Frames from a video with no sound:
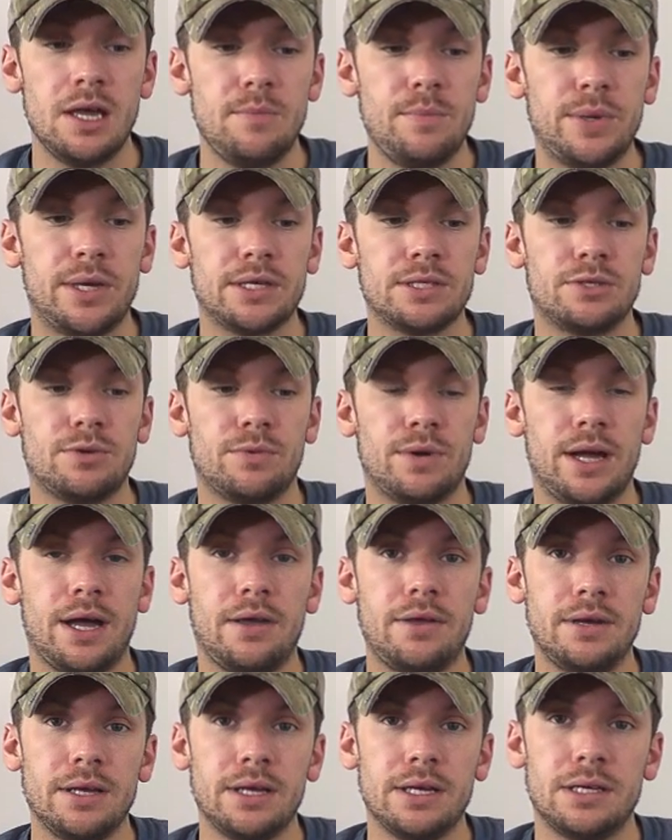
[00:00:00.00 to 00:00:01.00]
Because the
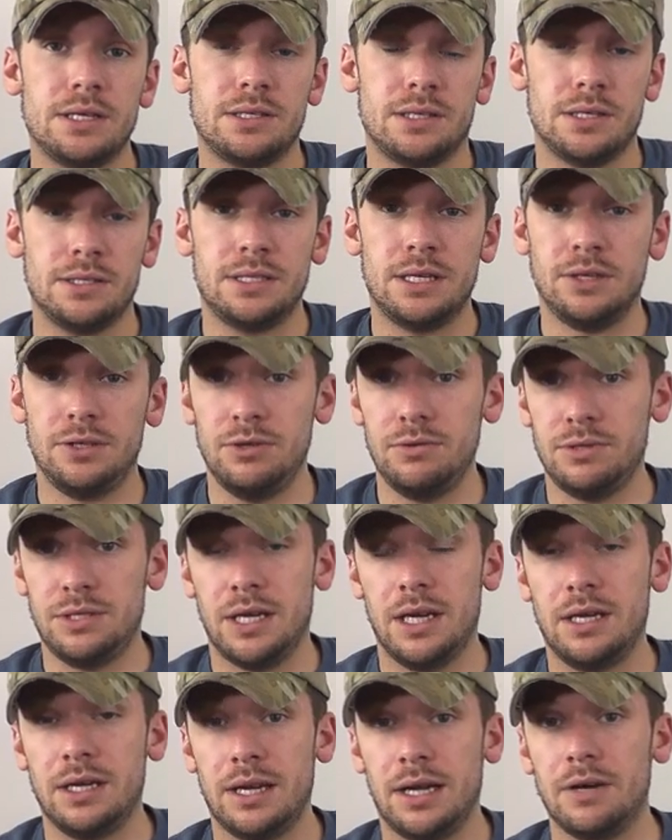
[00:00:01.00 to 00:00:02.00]
reality is, until you
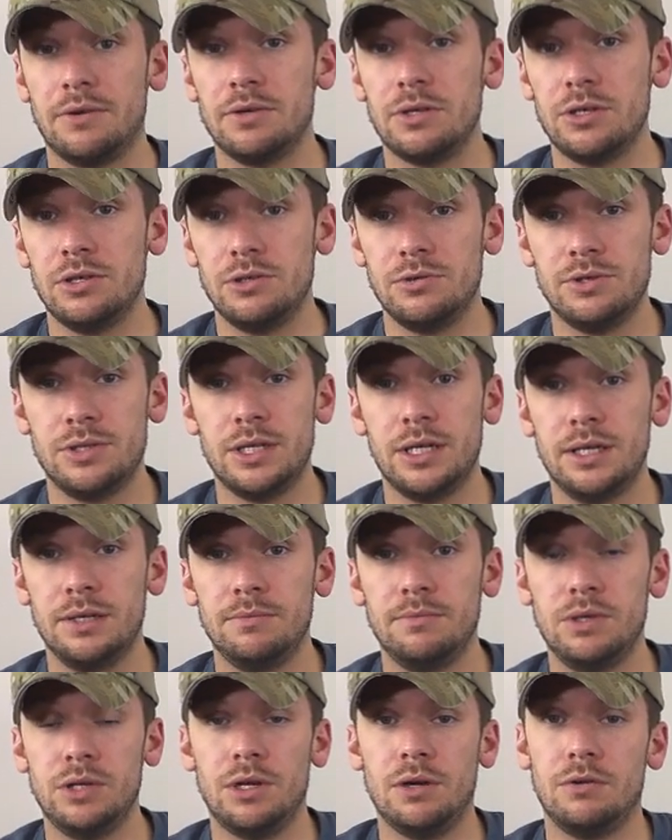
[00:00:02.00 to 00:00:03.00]
take it out and use
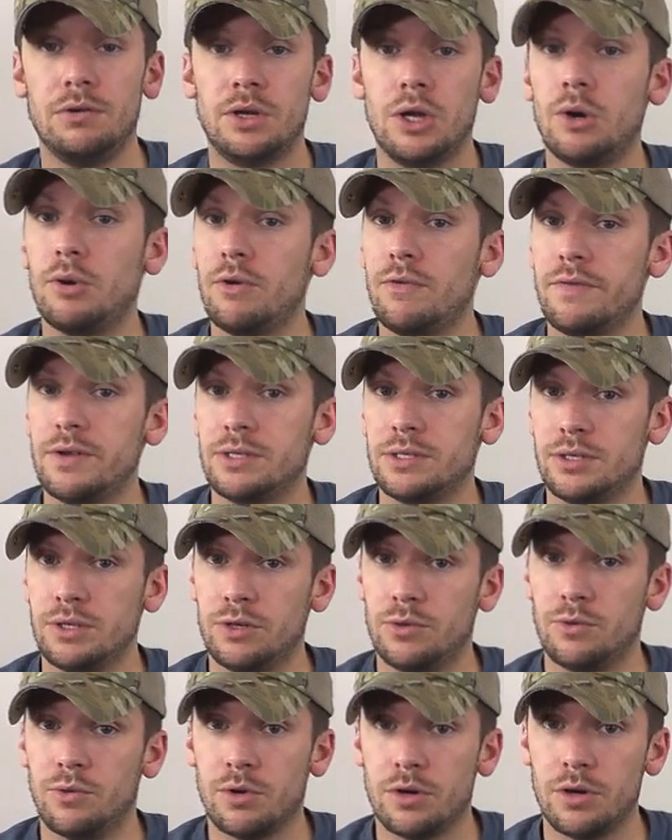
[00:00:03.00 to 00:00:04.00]
it, you don't know if it's going
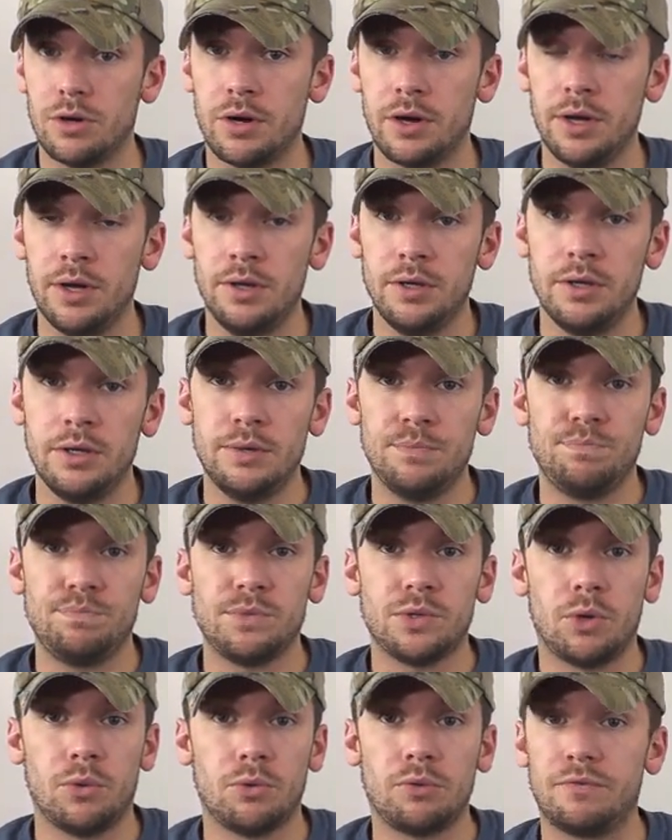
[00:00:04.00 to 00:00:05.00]
to work
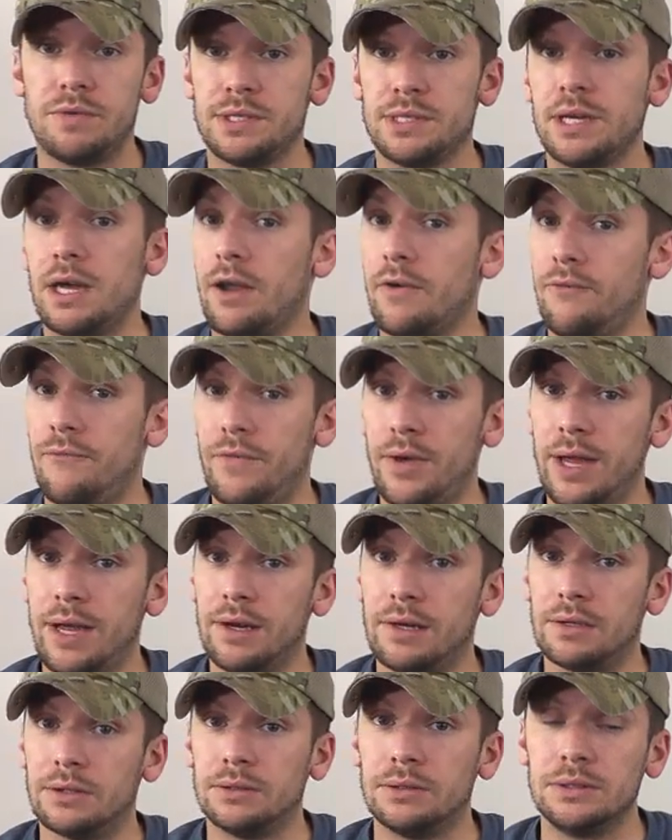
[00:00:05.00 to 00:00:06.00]
or if it's going to
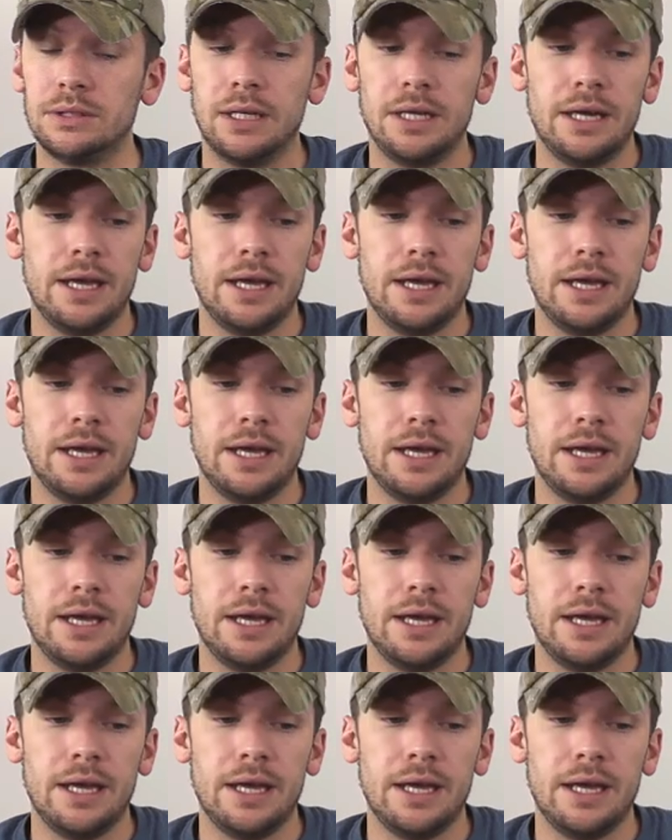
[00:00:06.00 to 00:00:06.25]
fail.